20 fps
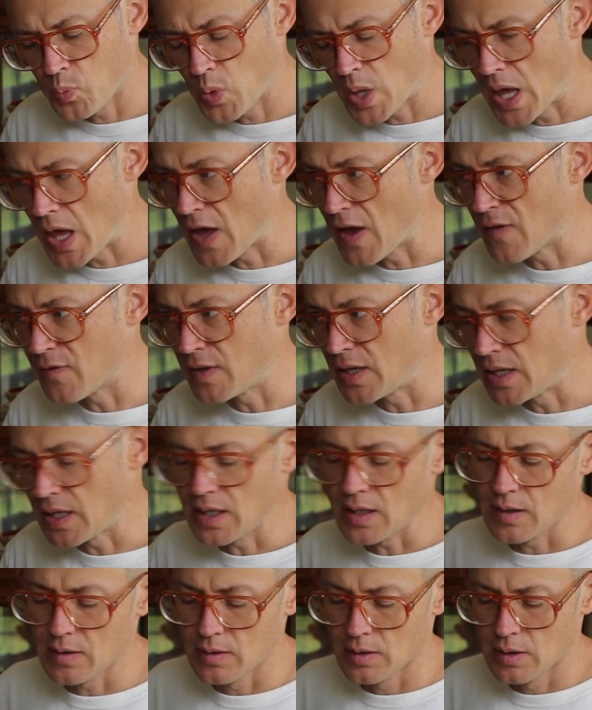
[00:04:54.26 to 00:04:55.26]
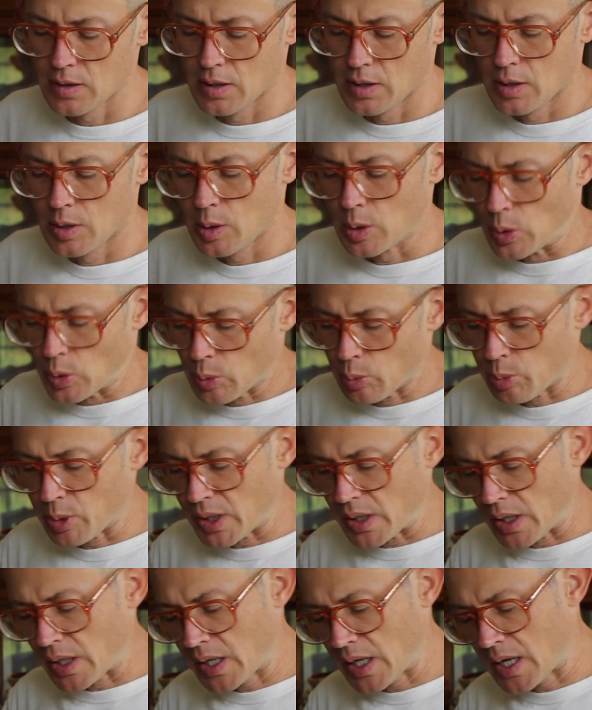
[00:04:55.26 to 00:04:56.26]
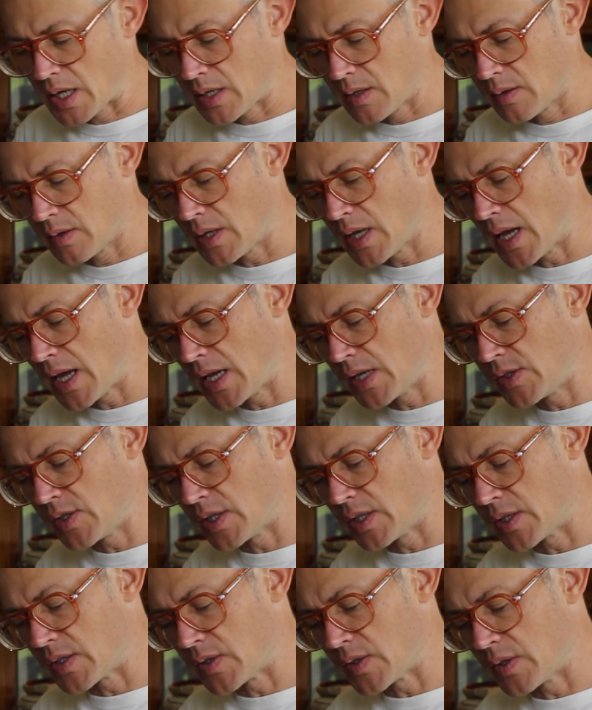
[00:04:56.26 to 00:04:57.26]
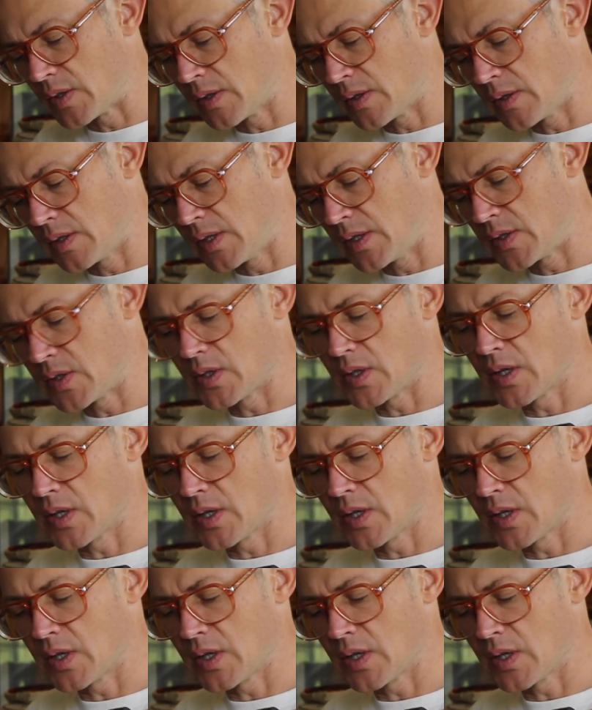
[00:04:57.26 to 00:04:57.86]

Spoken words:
heavy But again, the aging is